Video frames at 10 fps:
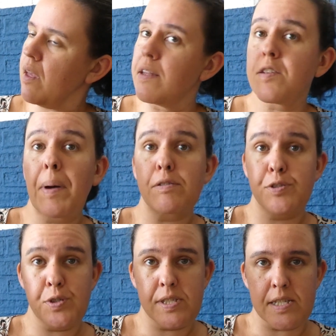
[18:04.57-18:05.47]
It's about
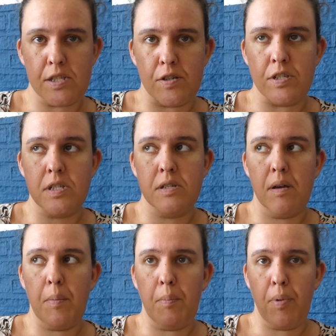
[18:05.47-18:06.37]
two sisters,
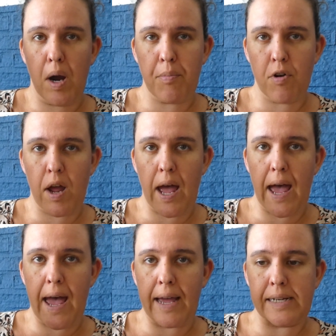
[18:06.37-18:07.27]
Barbara
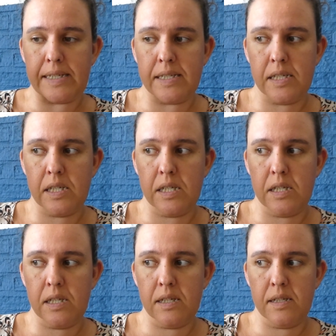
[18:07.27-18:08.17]
and
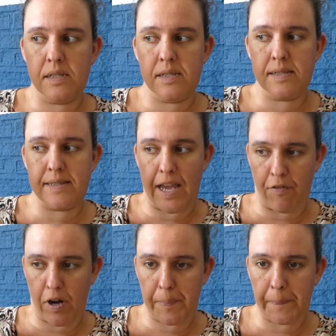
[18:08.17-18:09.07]

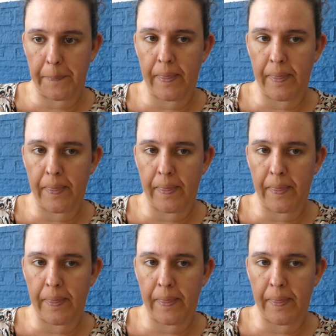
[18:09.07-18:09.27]
Sarah,